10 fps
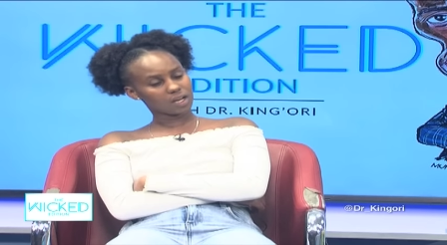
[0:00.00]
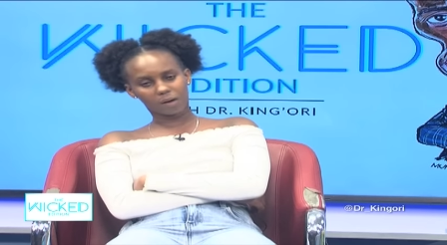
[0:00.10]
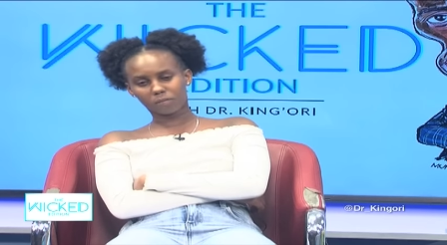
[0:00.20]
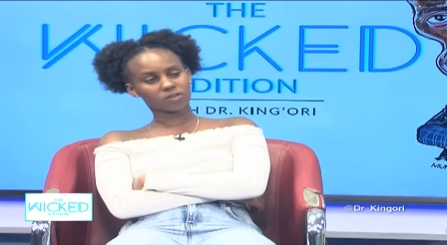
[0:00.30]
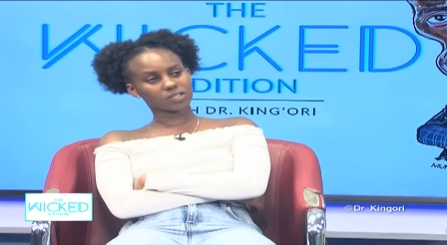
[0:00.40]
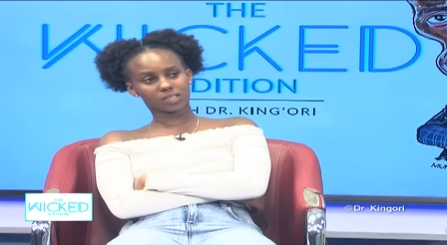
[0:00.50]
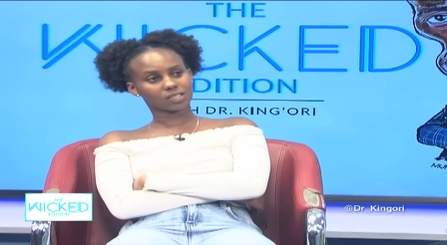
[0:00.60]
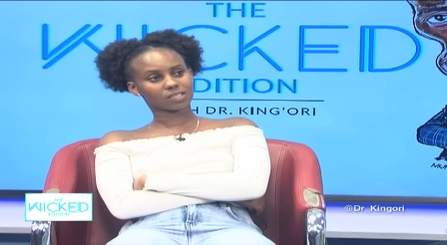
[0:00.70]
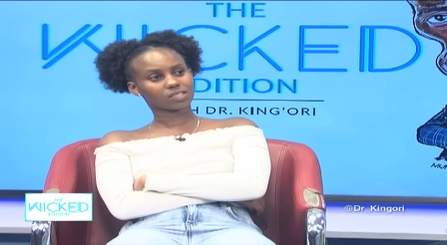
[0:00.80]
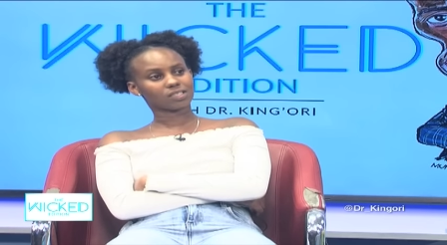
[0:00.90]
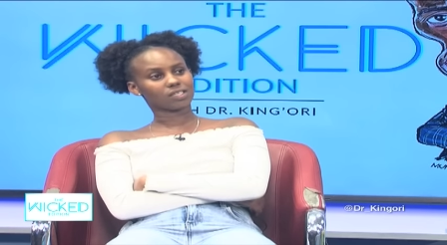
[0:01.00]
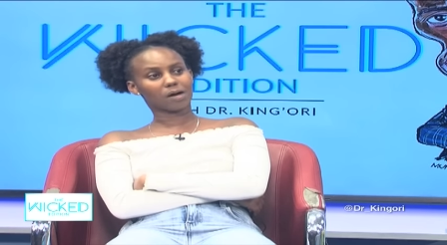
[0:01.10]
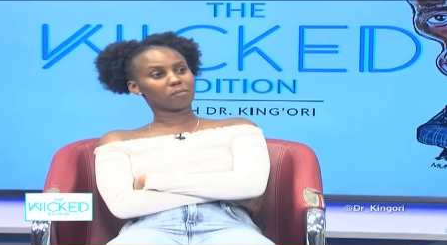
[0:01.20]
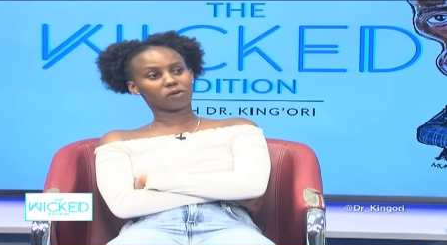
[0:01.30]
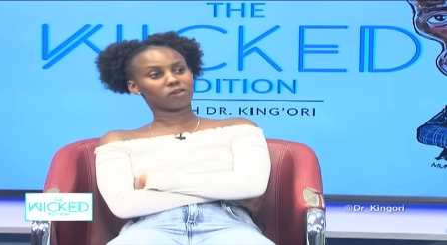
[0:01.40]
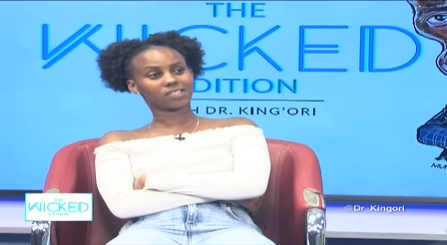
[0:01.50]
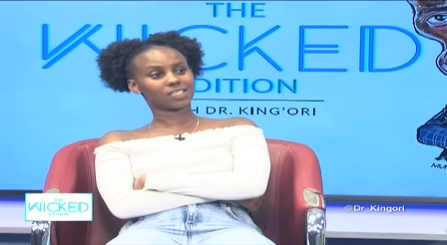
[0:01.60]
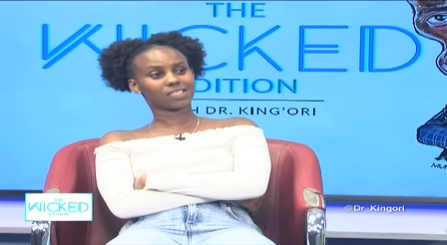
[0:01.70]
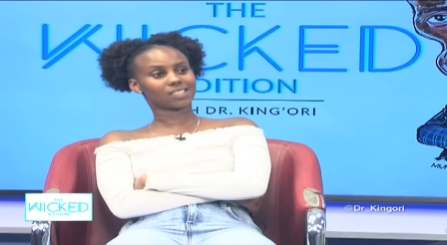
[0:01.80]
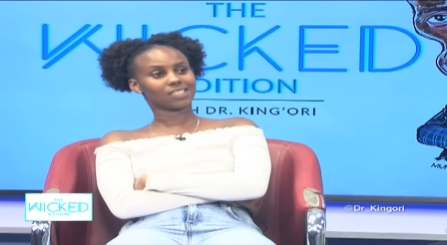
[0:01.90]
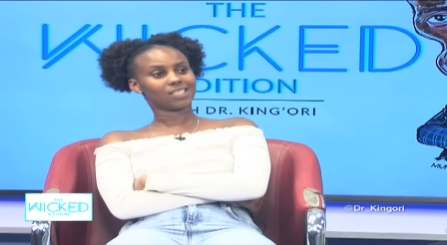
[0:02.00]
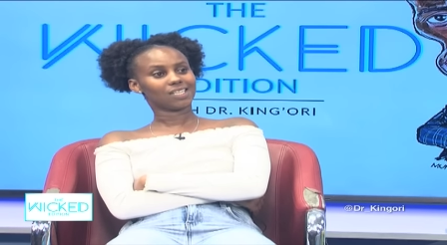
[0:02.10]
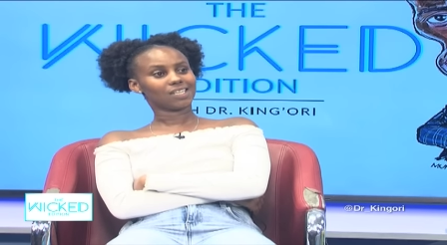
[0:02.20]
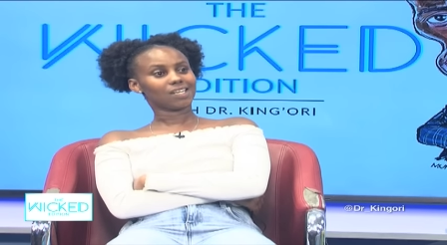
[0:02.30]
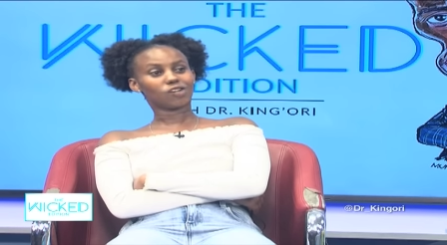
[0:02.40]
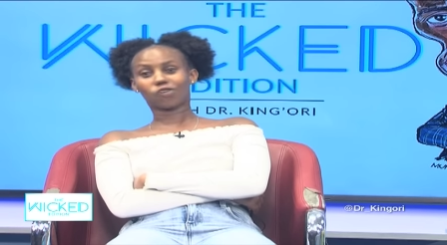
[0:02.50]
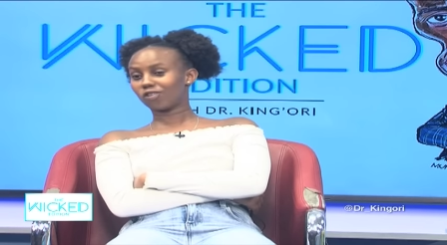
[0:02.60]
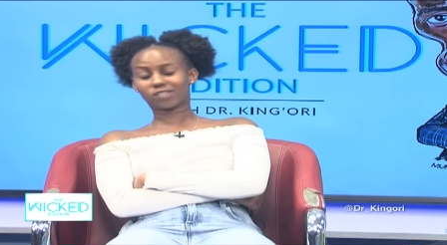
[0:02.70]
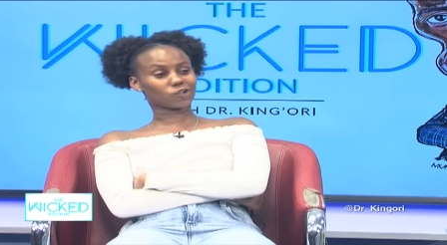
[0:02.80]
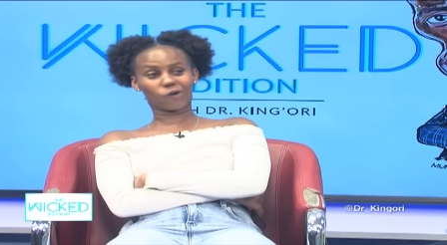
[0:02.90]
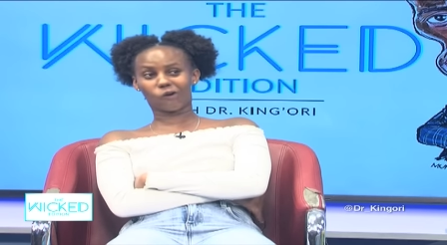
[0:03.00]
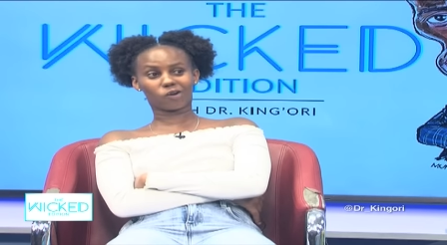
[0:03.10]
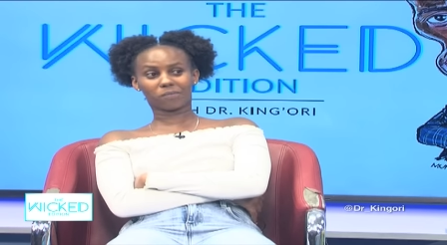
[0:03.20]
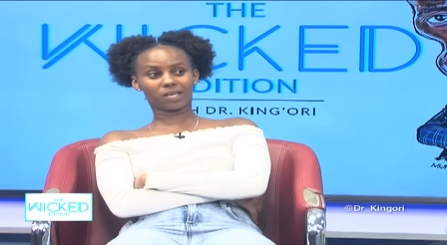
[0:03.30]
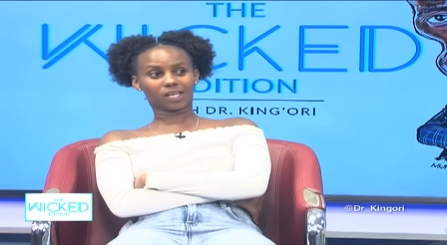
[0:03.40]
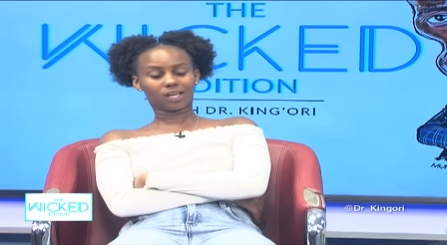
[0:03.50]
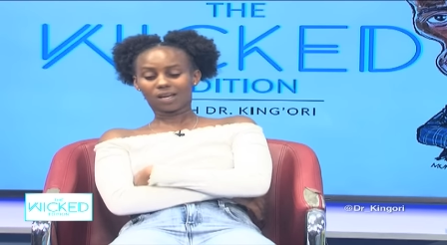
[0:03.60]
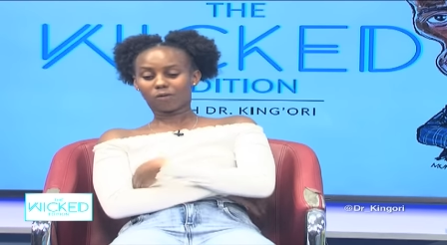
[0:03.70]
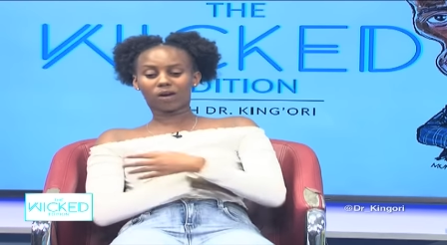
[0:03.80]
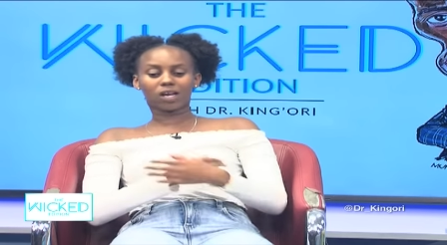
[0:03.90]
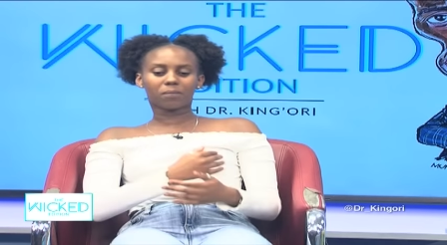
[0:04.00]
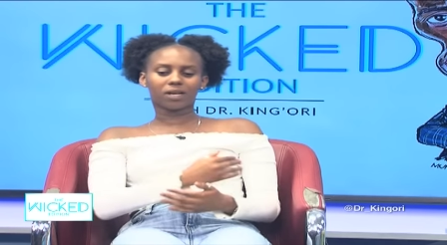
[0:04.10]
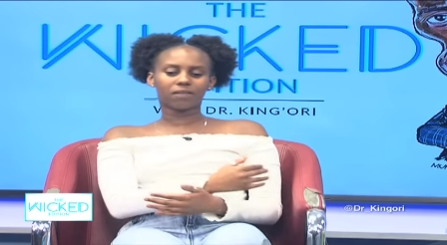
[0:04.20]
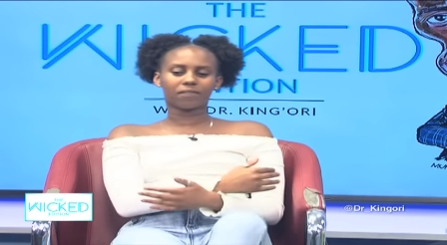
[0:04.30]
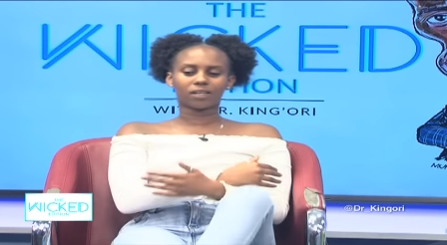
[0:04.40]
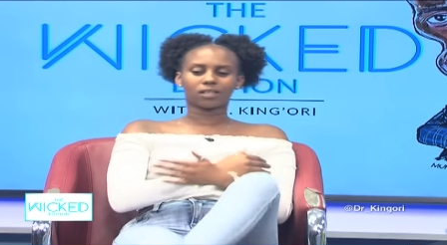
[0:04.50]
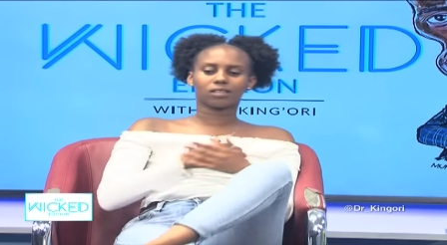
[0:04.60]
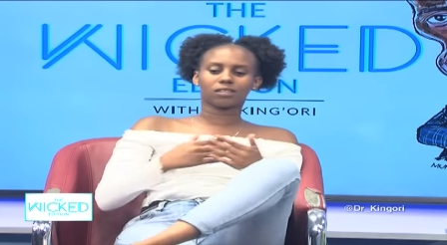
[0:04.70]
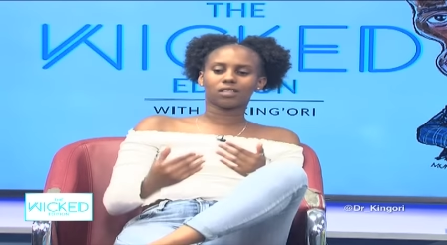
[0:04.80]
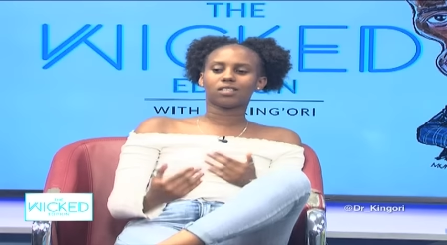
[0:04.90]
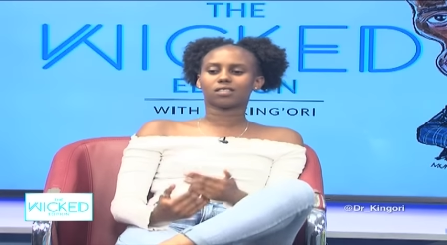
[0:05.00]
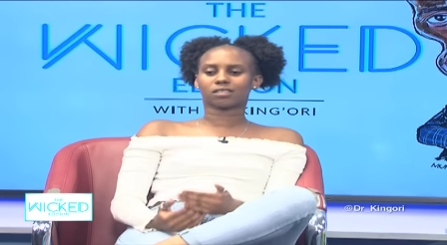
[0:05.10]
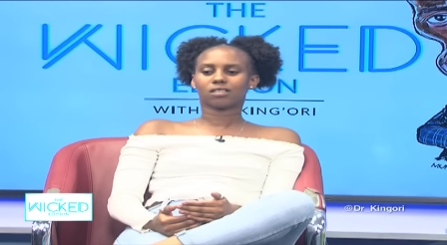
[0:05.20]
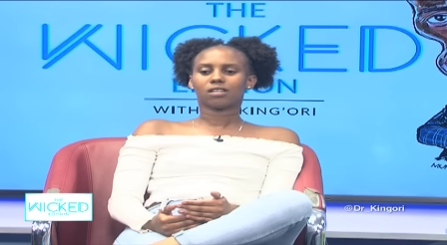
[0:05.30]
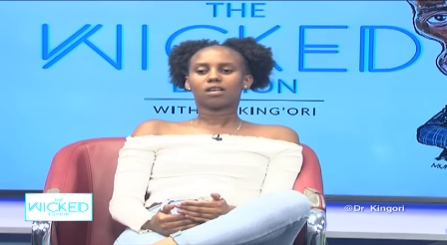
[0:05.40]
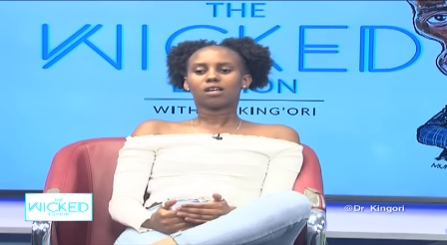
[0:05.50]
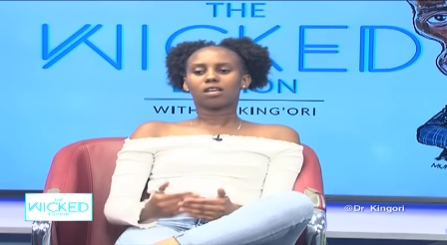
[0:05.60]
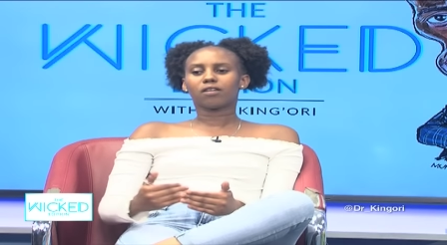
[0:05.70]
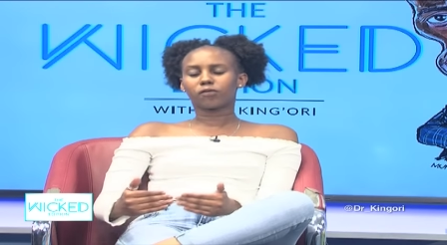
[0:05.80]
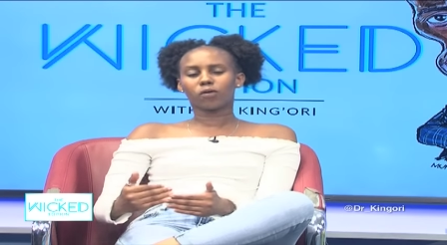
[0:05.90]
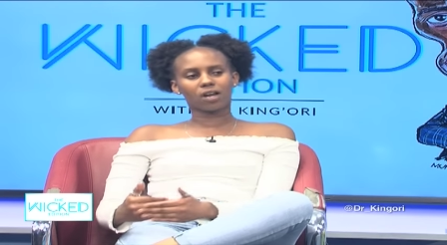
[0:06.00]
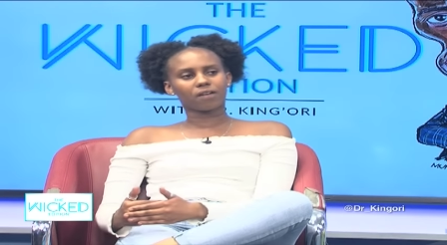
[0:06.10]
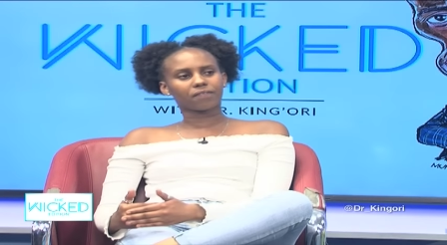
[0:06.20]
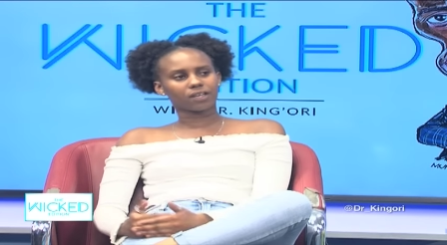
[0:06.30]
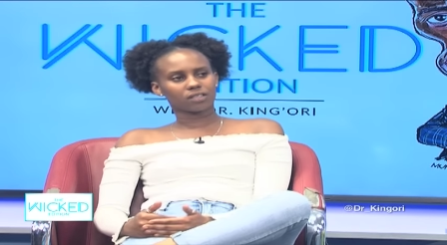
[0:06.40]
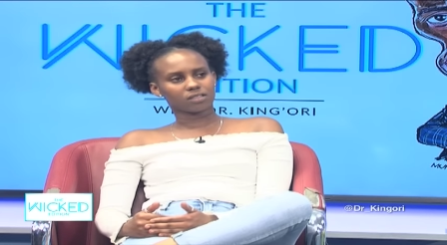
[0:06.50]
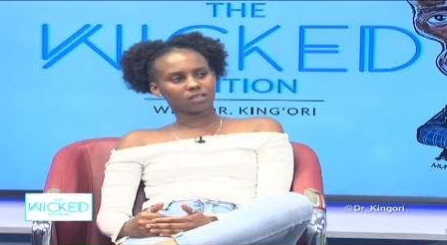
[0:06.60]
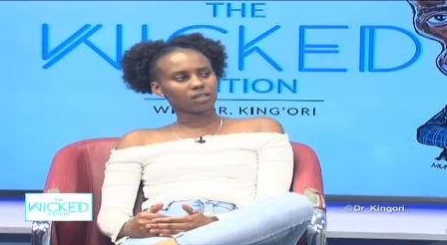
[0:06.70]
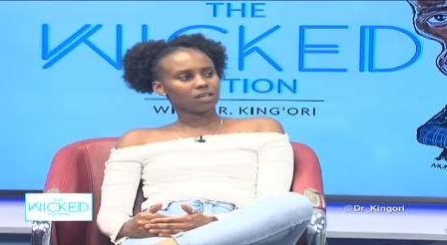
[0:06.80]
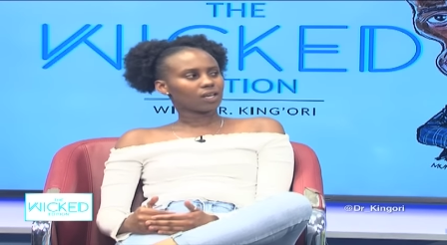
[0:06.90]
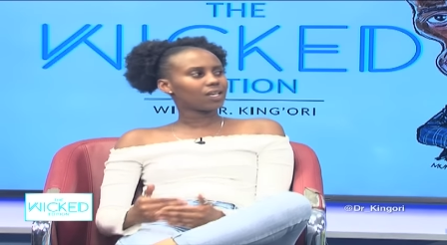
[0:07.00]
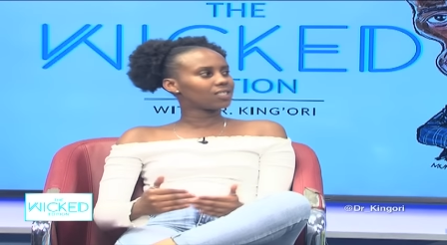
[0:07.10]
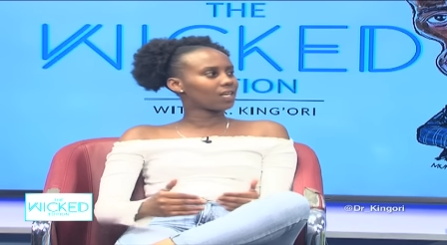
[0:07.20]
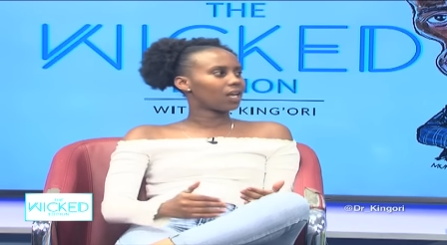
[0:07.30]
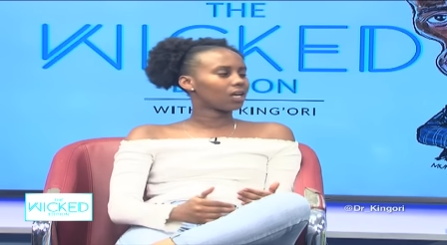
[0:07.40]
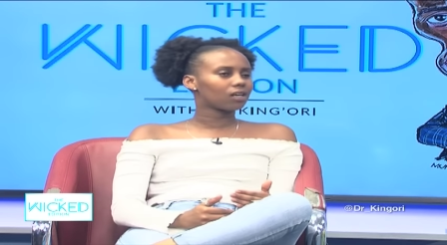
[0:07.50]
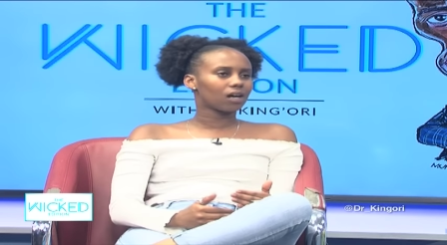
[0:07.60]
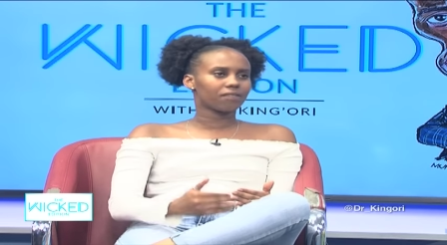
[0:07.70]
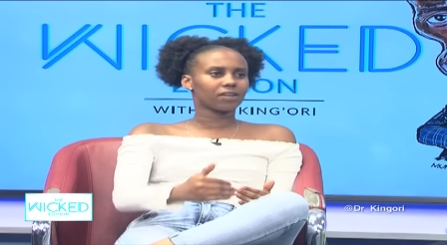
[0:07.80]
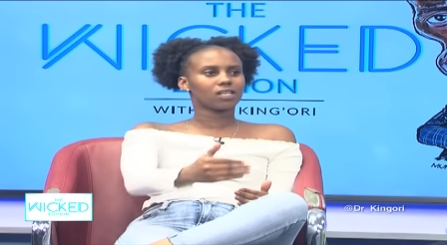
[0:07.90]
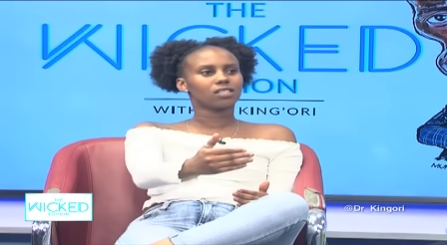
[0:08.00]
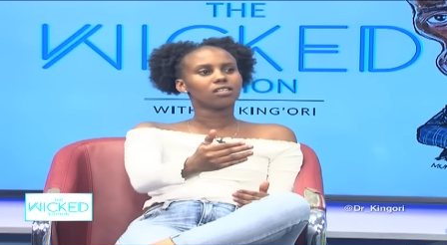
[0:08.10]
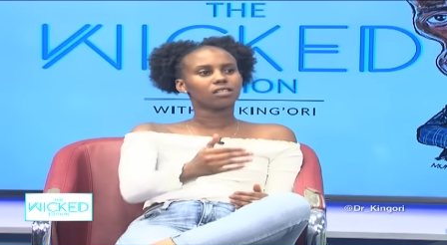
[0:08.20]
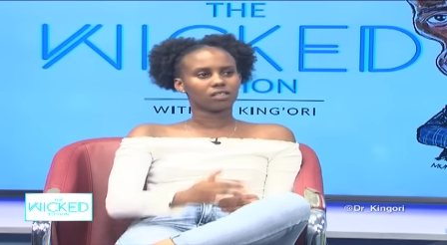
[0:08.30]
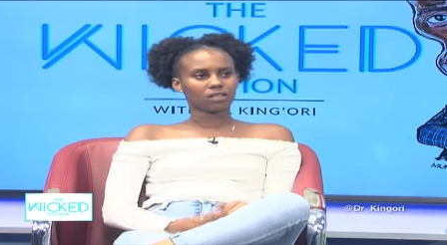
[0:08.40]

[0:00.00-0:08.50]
I'm not it. Don't call me. What I believe in is, if you want to have kids, kids are like having a degree.